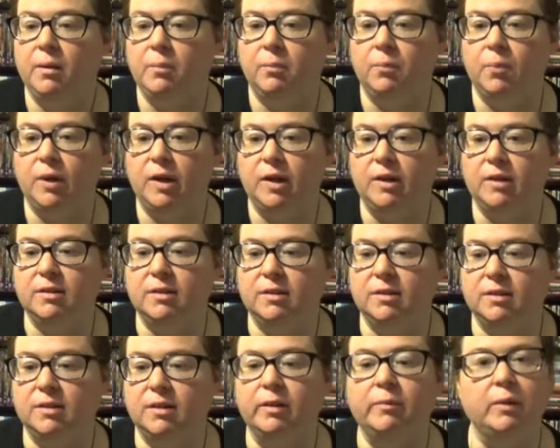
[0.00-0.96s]
But,
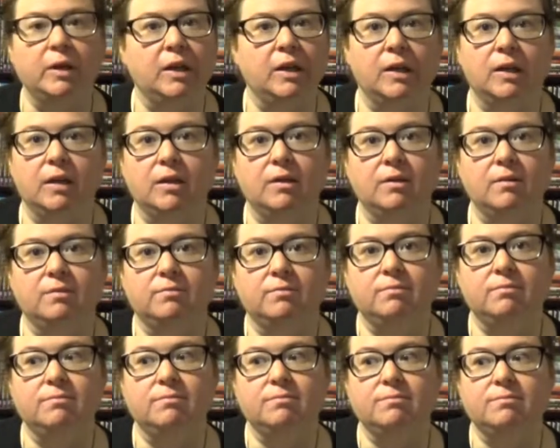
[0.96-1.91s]
I mean,
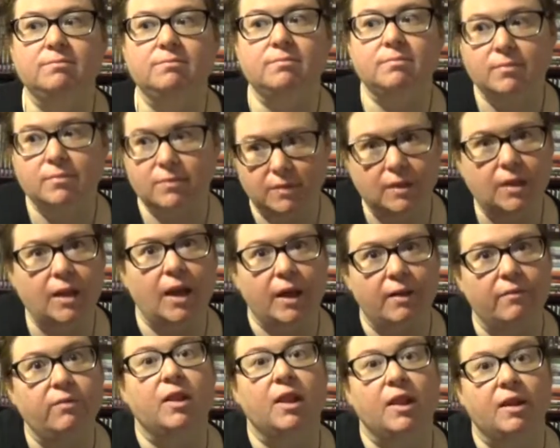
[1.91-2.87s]
I
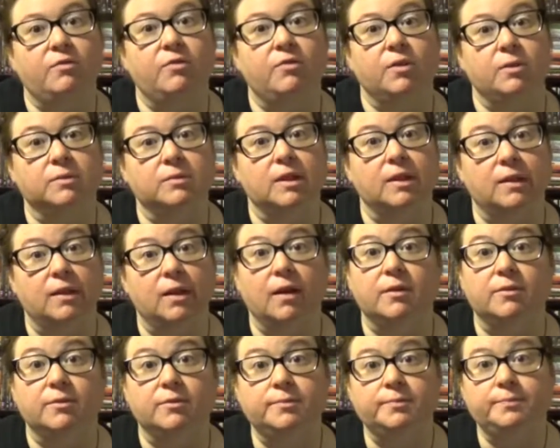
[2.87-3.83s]
have a lot of films I
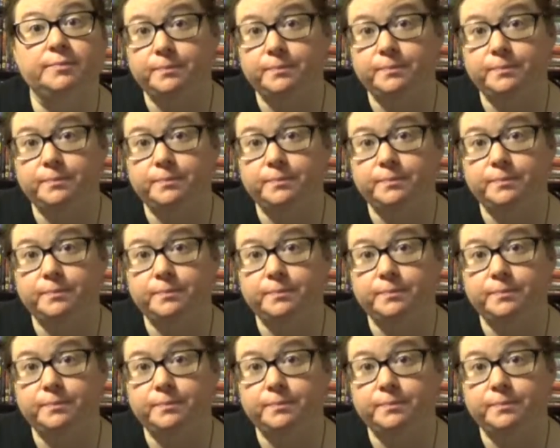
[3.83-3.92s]
love.